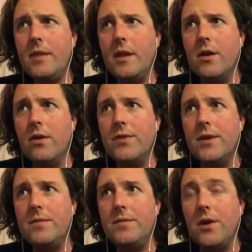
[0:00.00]

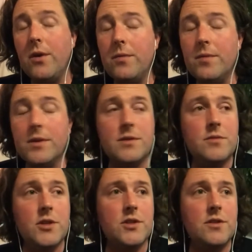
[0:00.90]
COVID, was
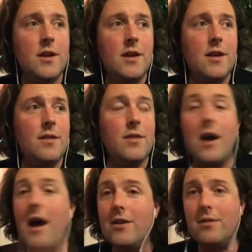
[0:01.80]
just the
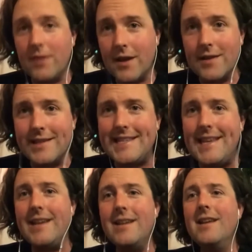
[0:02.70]
hot new thing on the
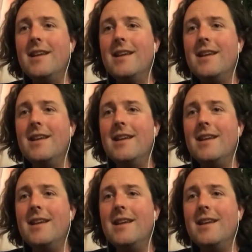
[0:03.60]
scene,